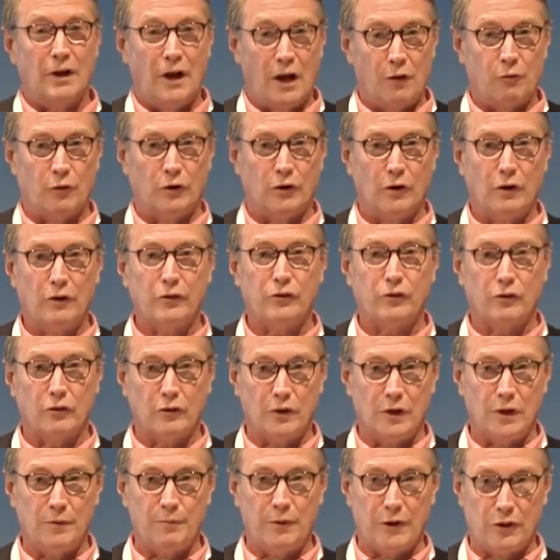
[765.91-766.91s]
and we're also
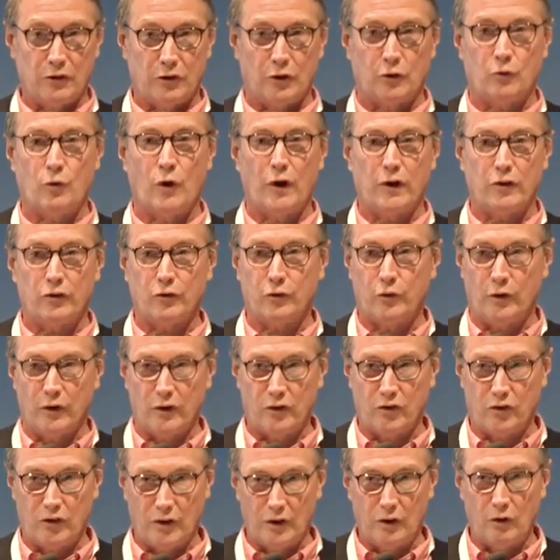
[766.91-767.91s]
going to be sequestering
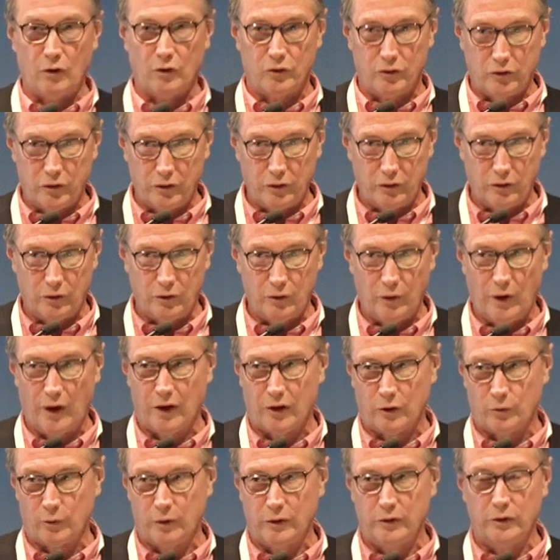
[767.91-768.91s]
CO2
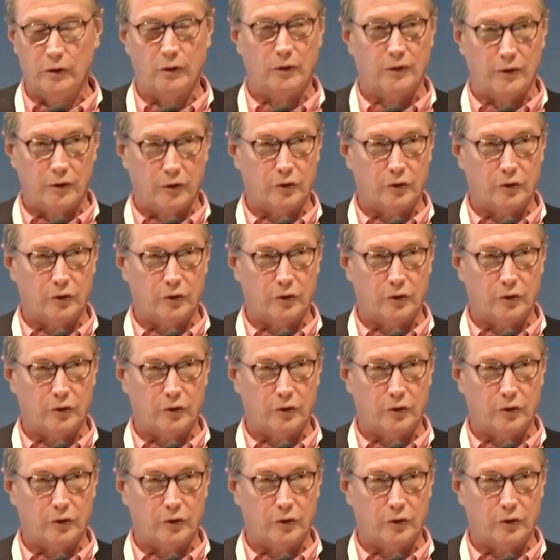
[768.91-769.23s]
as we do it.